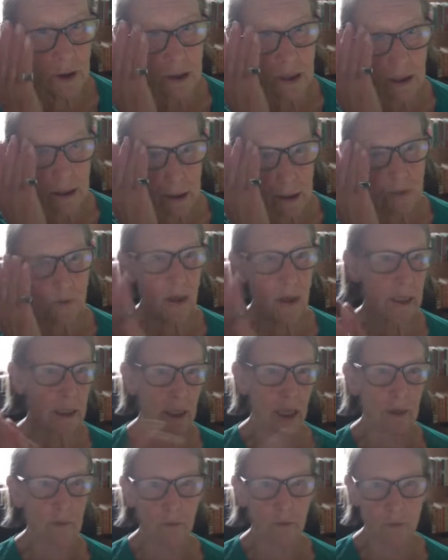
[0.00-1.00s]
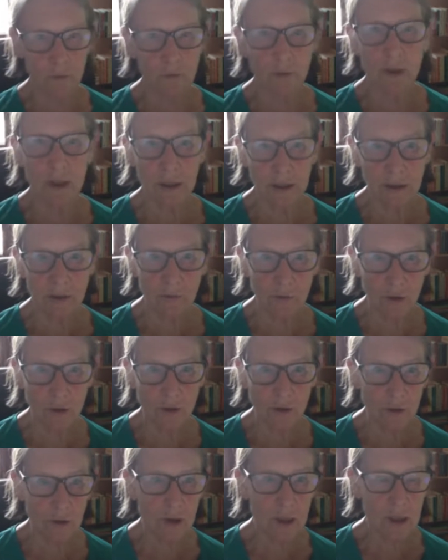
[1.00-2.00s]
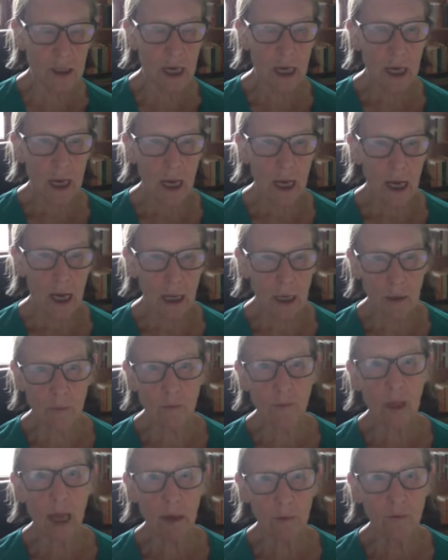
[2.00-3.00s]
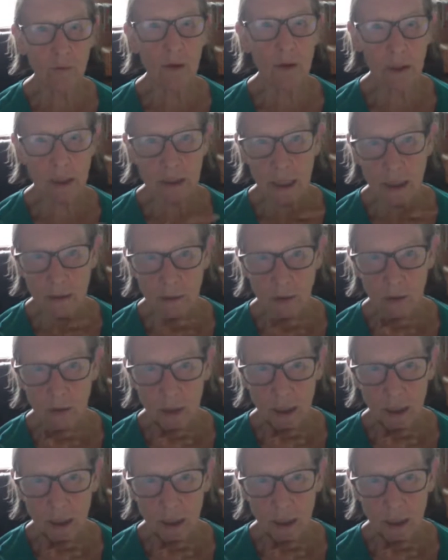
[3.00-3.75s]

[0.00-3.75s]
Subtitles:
So this made life pretty difficult, and various other